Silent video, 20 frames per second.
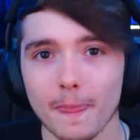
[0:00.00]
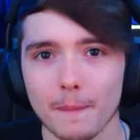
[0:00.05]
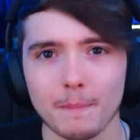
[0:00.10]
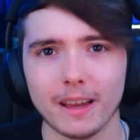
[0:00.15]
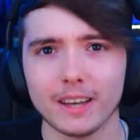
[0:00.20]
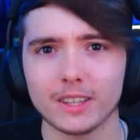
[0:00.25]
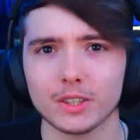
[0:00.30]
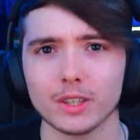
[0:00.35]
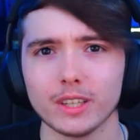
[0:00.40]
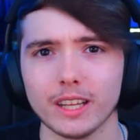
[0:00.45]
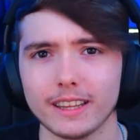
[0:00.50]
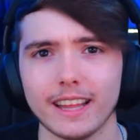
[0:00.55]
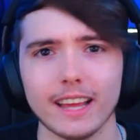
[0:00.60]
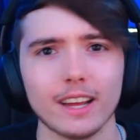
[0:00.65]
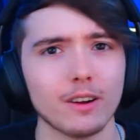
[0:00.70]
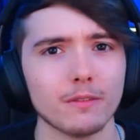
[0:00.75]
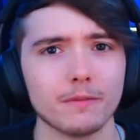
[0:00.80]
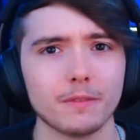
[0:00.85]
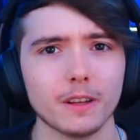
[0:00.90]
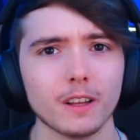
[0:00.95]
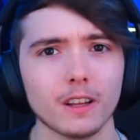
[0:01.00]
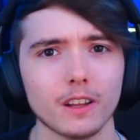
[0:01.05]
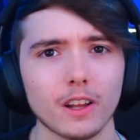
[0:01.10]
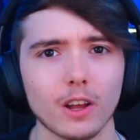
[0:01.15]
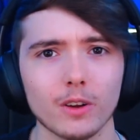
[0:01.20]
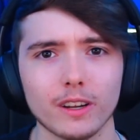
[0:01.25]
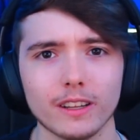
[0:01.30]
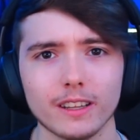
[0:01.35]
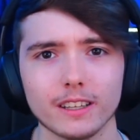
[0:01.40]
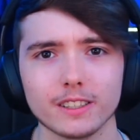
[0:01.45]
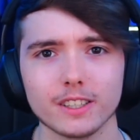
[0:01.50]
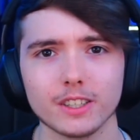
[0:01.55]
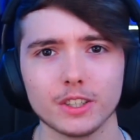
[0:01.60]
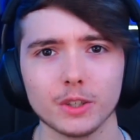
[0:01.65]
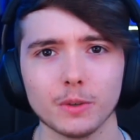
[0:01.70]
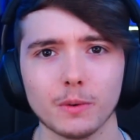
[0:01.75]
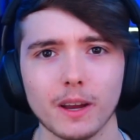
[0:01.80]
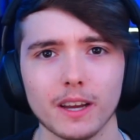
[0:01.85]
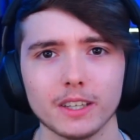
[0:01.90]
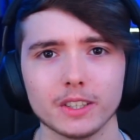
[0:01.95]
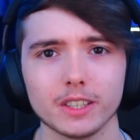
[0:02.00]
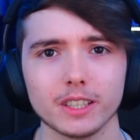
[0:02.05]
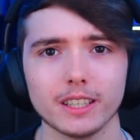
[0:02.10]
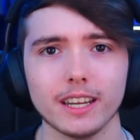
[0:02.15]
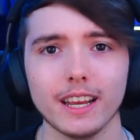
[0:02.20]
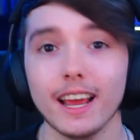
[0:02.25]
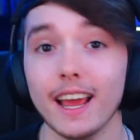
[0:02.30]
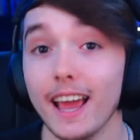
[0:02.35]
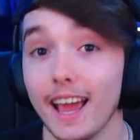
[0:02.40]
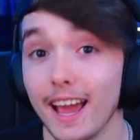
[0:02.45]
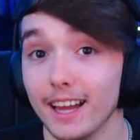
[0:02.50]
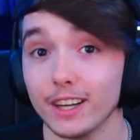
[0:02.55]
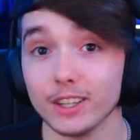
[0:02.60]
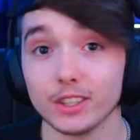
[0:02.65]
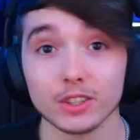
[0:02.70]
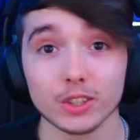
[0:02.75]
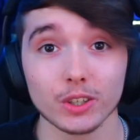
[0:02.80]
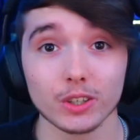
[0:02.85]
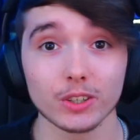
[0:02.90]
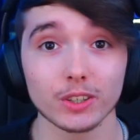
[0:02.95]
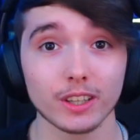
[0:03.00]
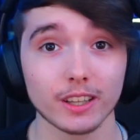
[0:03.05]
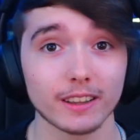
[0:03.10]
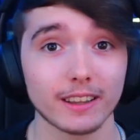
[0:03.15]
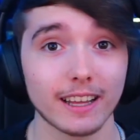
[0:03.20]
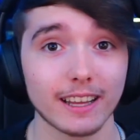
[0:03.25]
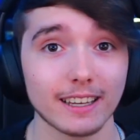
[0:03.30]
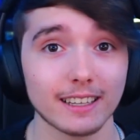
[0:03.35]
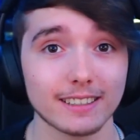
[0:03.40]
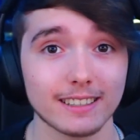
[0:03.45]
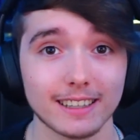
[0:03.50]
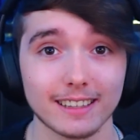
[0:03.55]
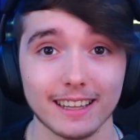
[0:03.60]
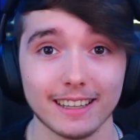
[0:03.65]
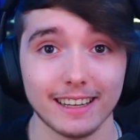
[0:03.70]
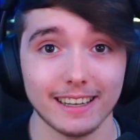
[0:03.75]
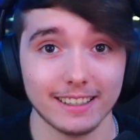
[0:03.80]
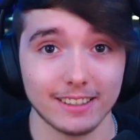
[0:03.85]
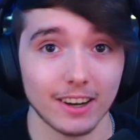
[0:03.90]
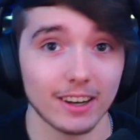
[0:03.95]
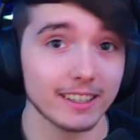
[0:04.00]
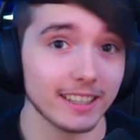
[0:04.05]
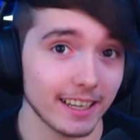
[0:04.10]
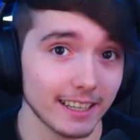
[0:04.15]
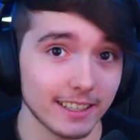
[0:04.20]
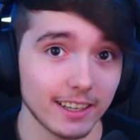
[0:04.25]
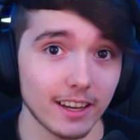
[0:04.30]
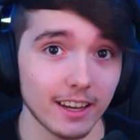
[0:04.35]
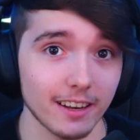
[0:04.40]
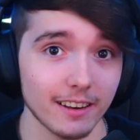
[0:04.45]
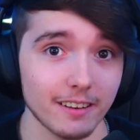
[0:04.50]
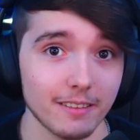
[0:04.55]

make sure that they don't feel alone in the situation, and ensure the things that they need done get done.